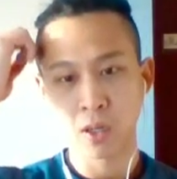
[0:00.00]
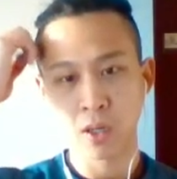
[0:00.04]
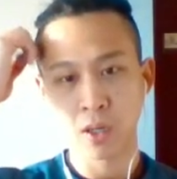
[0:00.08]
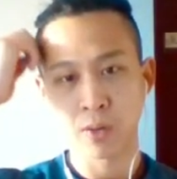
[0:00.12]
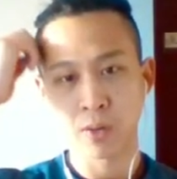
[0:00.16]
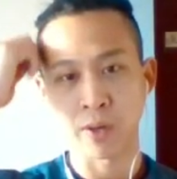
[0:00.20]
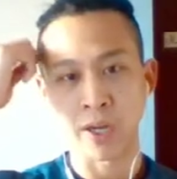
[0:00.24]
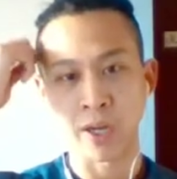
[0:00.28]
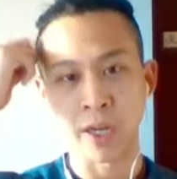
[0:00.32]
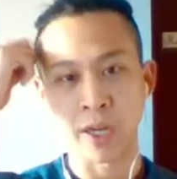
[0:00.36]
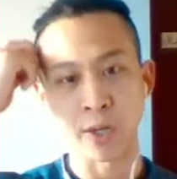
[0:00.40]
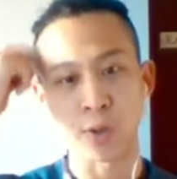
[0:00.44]

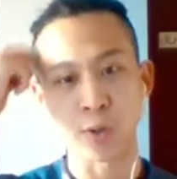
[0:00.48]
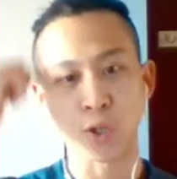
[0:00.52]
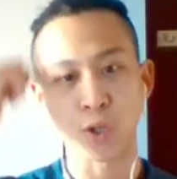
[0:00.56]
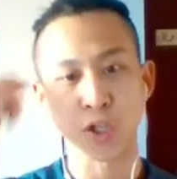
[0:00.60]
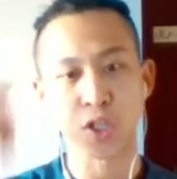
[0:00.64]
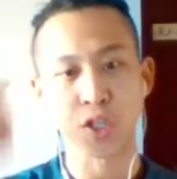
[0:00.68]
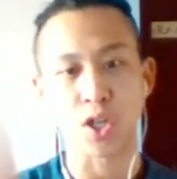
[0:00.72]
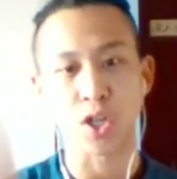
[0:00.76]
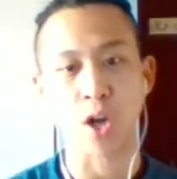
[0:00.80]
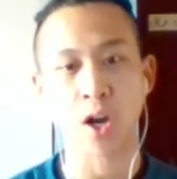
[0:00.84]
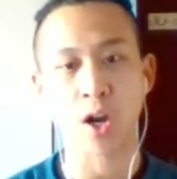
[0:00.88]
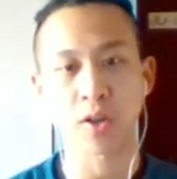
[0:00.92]
Right? And you
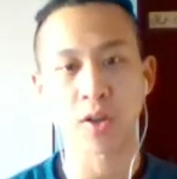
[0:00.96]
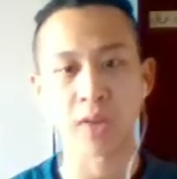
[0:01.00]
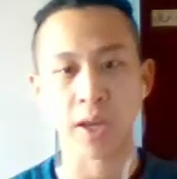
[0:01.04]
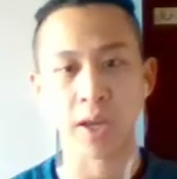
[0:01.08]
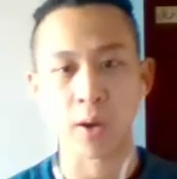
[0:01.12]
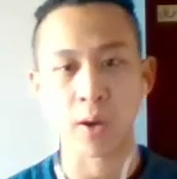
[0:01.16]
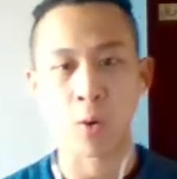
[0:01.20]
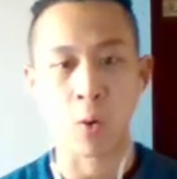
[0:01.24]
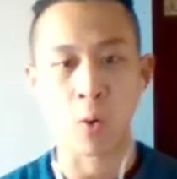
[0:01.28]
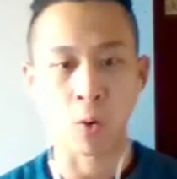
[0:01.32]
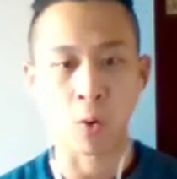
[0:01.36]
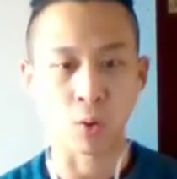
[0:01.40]
just guard that
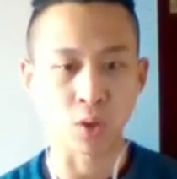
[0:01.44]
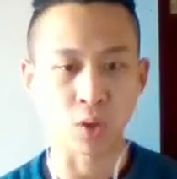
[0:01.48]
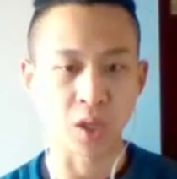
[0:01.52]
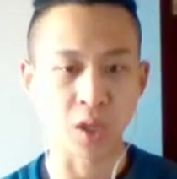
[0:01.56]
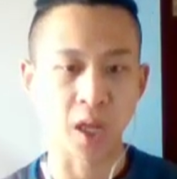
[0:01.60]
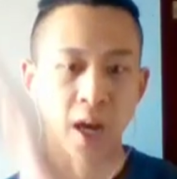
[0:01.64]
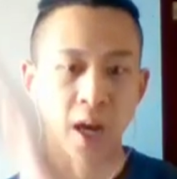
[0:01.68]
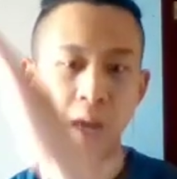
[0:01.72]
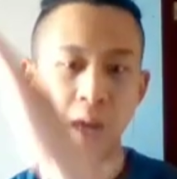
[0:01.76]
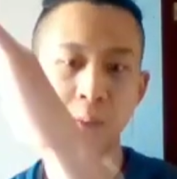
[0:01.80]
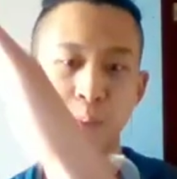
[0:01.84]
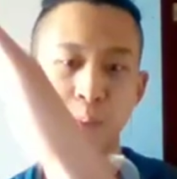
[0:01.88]
whole
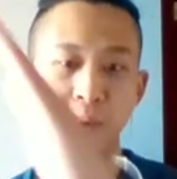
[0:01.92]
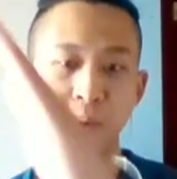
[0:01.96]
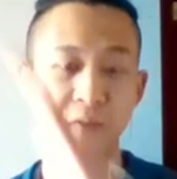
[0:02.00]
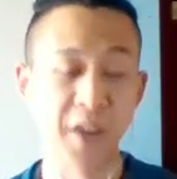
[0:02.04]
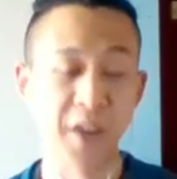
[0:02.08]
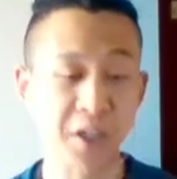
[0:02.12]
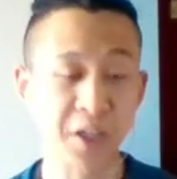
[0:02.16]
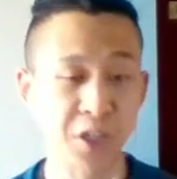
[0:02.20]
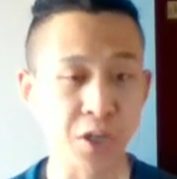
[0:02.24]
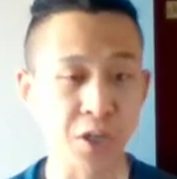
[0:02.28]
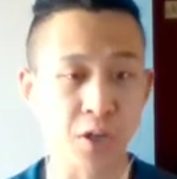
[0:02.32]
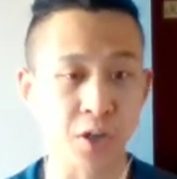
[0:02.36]
line,
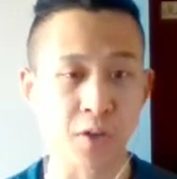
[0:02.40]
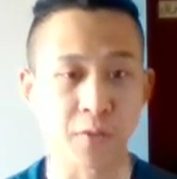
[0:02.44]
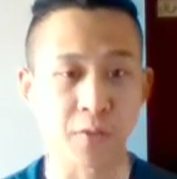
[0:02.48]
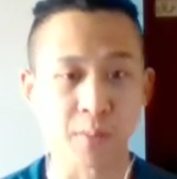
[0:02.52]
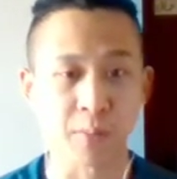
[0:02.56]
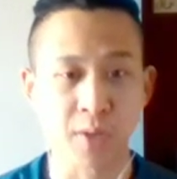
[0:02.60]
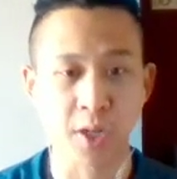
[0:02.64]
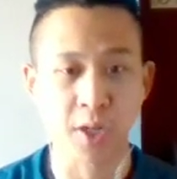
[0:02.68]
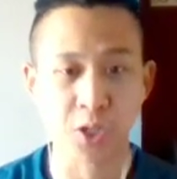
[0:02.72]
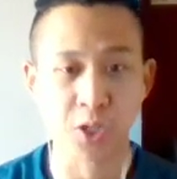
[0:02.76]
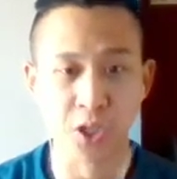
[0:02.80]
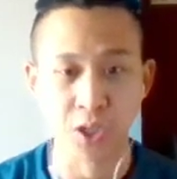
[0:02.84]
preventing her from
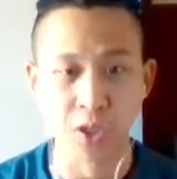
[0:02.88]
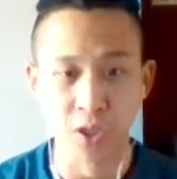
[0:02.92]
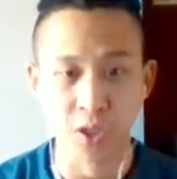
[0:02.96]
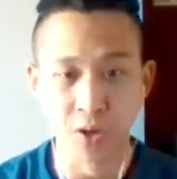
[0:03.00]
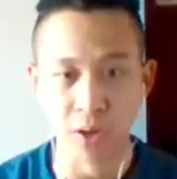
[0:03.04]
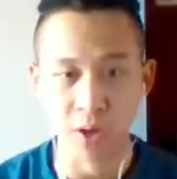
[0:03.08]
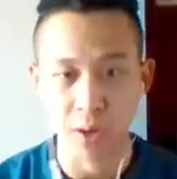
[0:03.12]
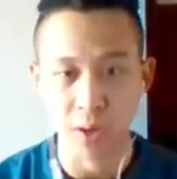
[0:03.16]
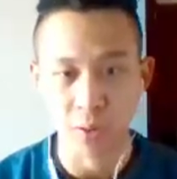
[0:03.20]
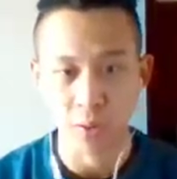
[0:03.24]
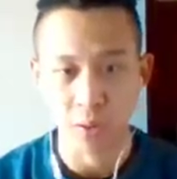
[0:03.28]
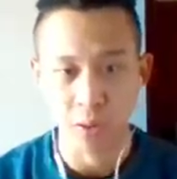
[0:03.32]
touching the
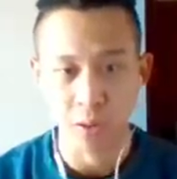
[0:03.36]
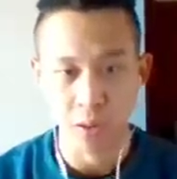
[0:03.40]
ground.